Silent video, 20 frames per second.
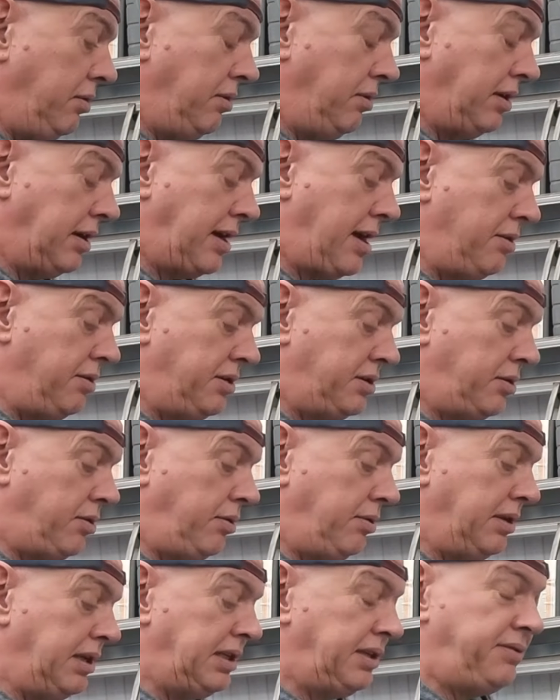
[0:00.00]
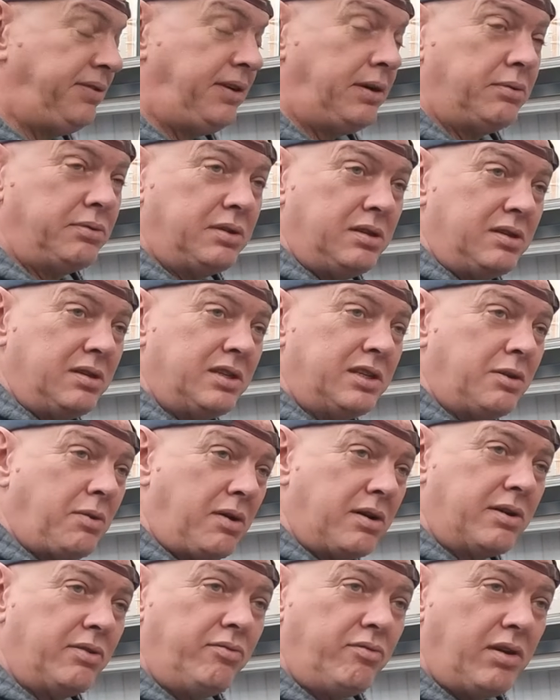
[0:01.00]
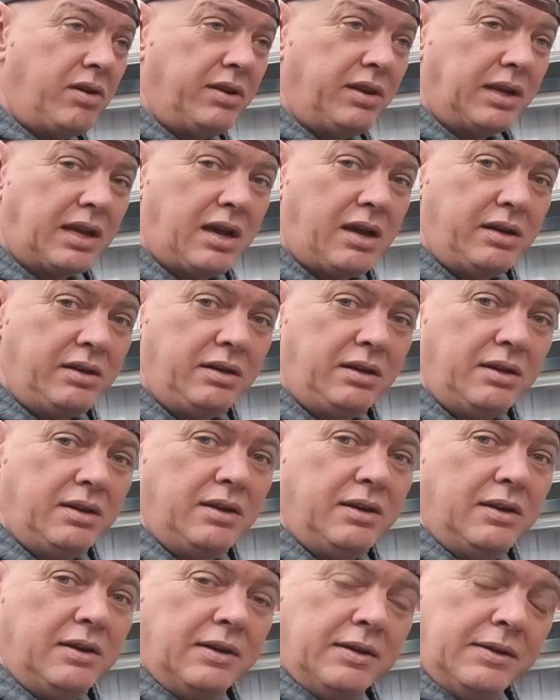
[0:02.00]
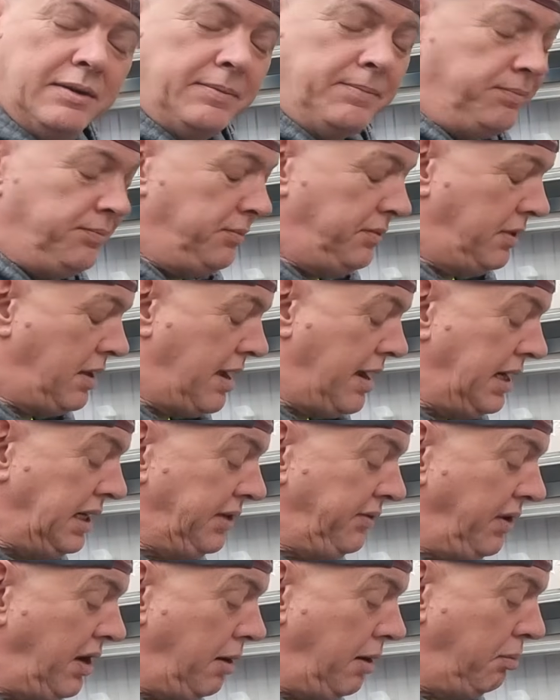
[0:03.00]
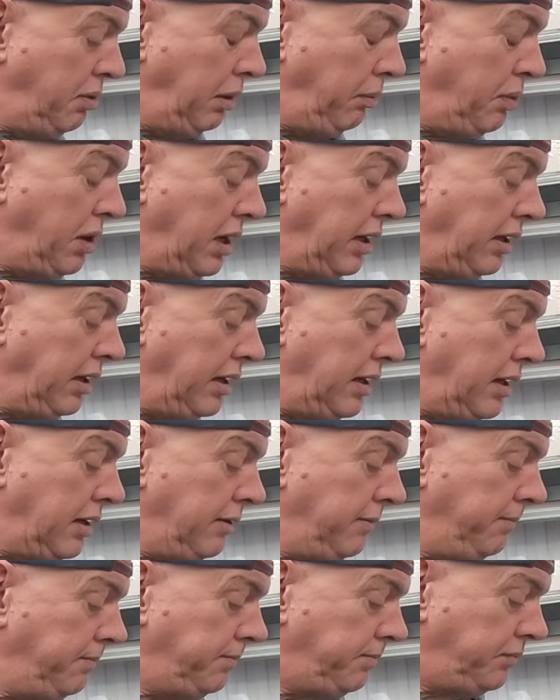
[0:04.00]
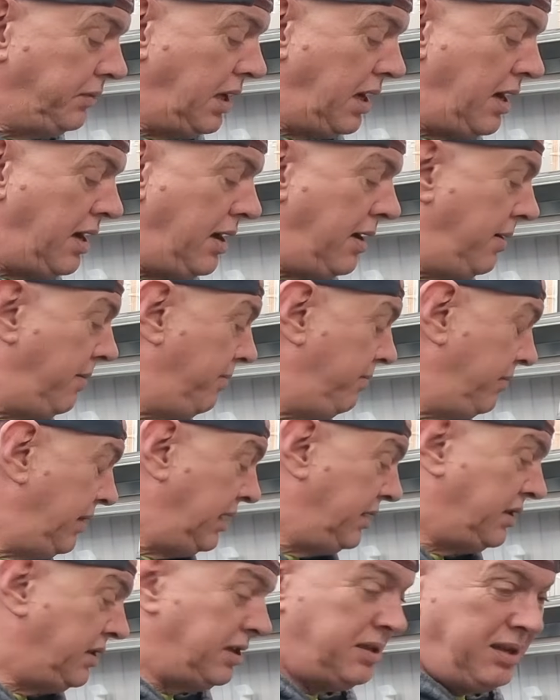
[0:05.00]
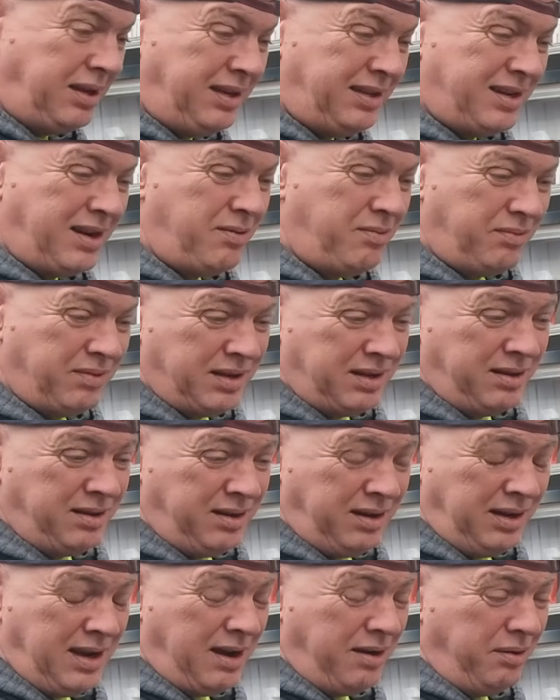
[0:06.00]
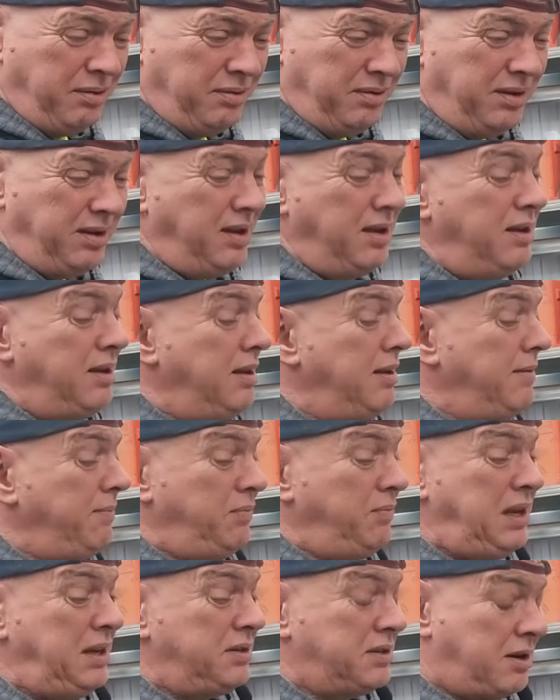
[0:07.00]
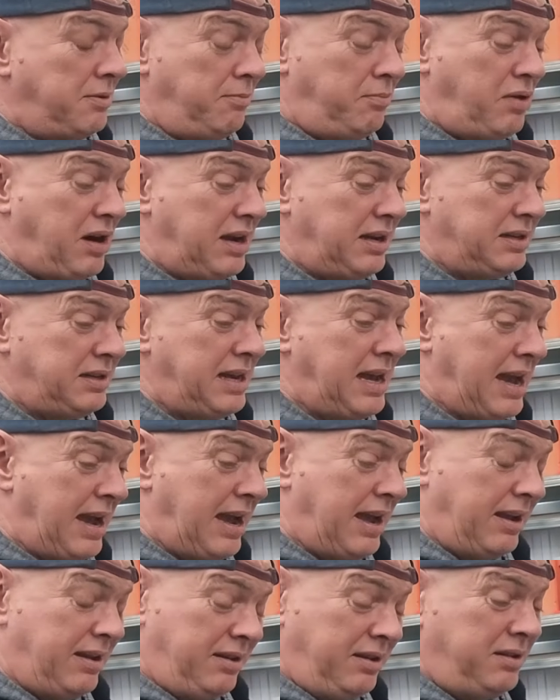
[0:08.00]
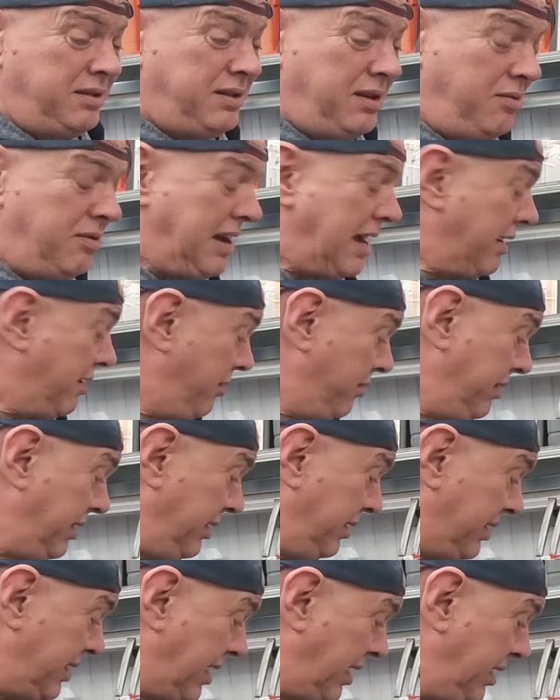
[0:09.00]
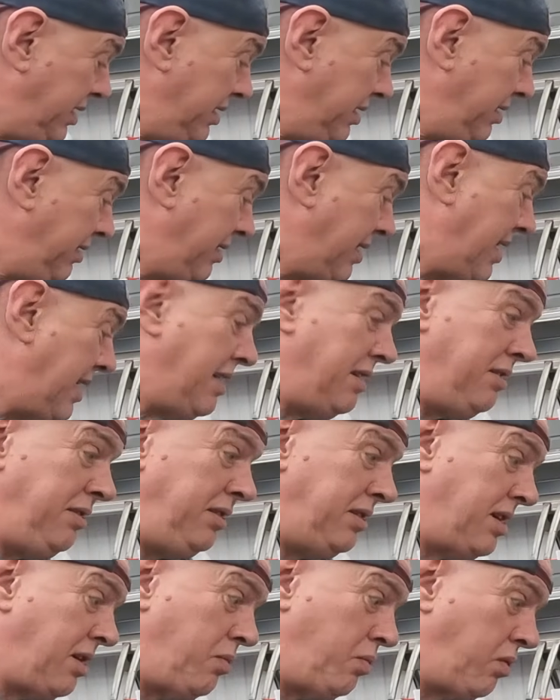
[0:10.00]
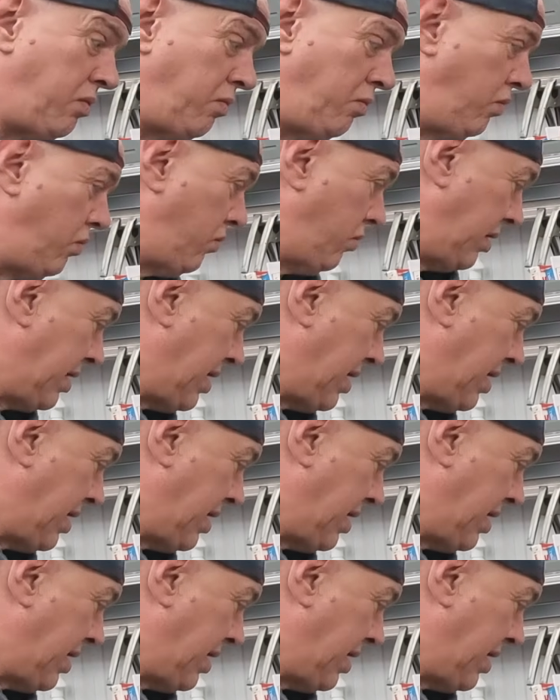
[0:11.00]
that goes through this filter, just so I can run the gun, the HVLP paint gun. It's just that you don't, you know, it's compressed air. You do get condensation in there, and you don't want water